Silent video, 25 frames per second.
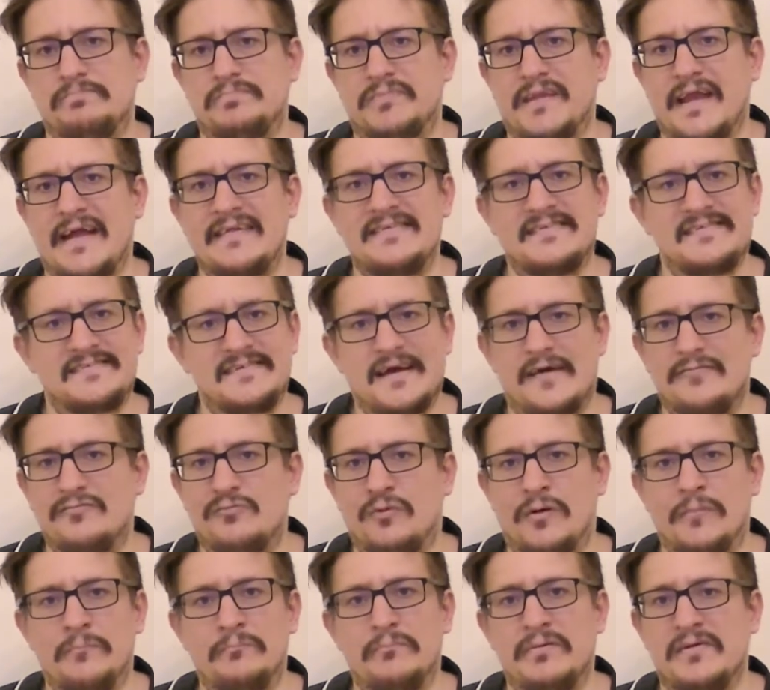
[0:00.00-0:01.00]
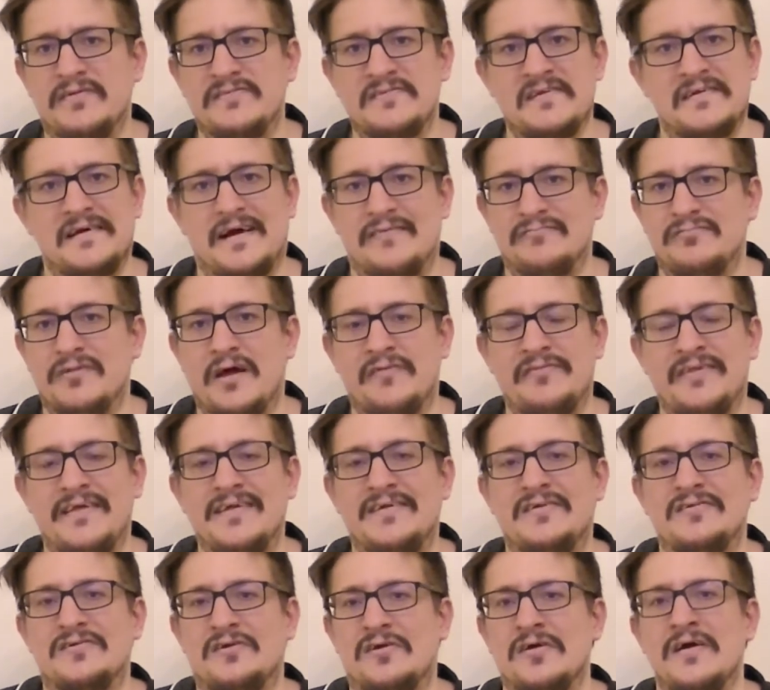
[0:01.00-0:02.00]
It's a tough one because I've nothing
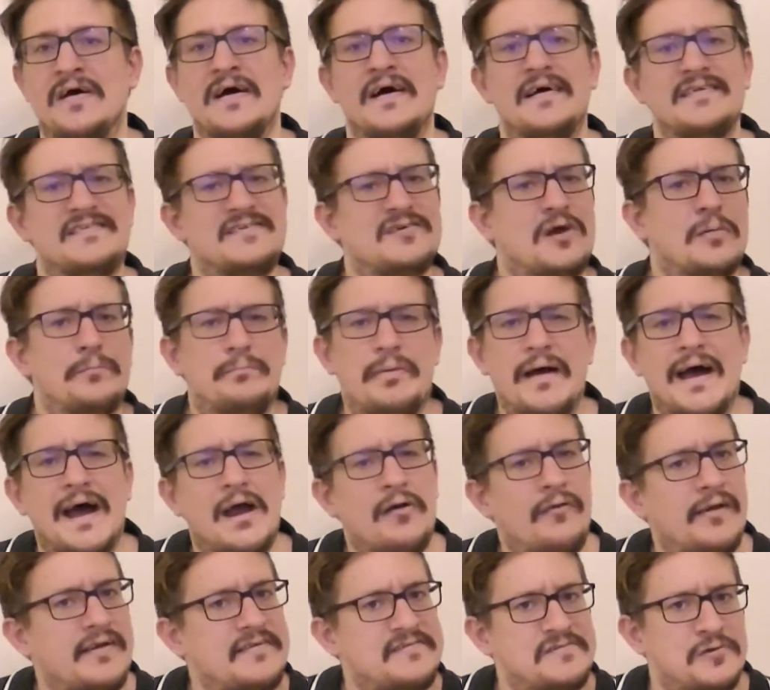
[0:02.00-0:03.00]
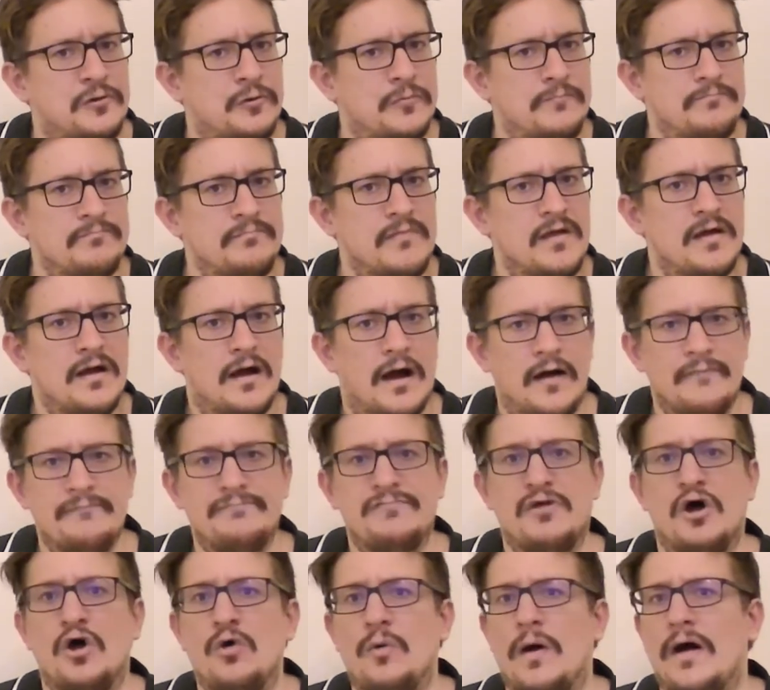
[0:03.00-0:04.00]
to compare it to. I've
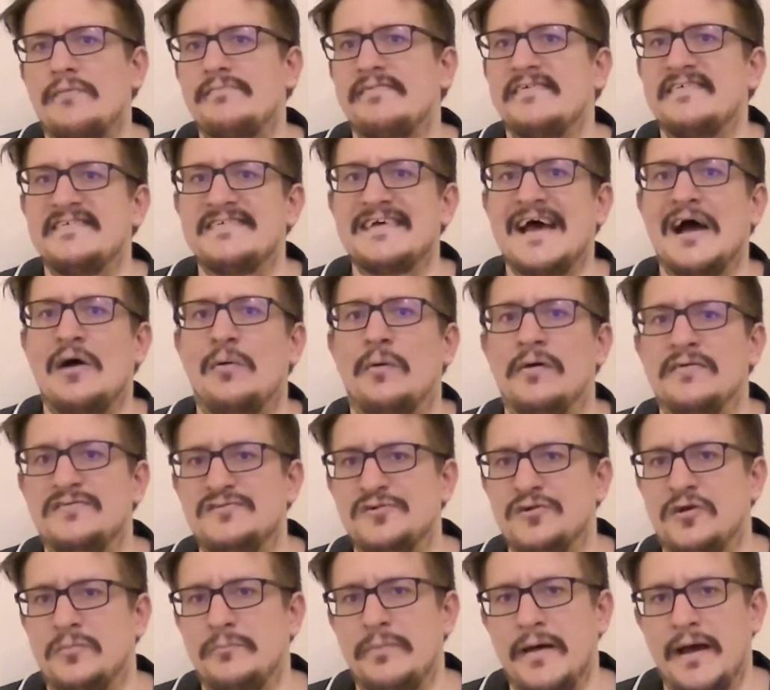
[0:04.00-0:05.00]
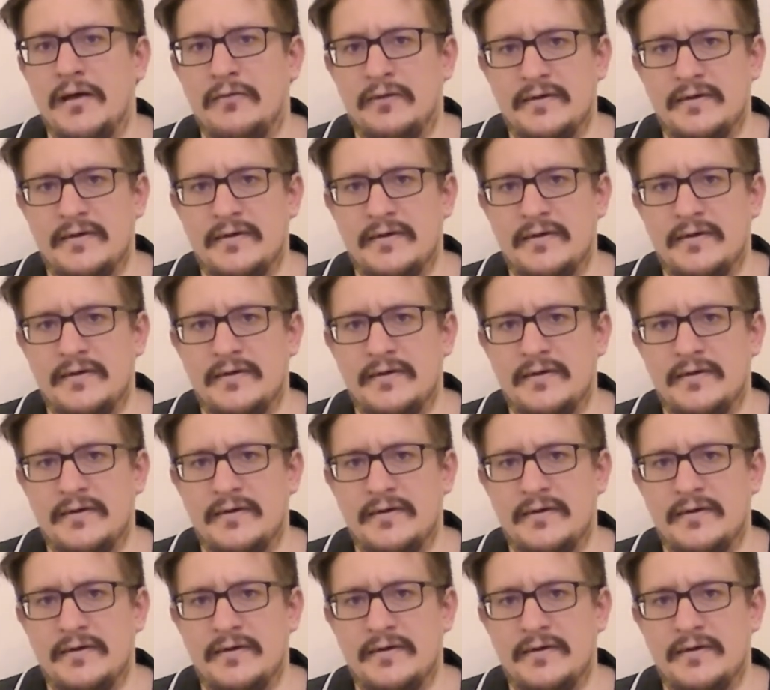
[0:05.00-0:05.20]
no other sour to compare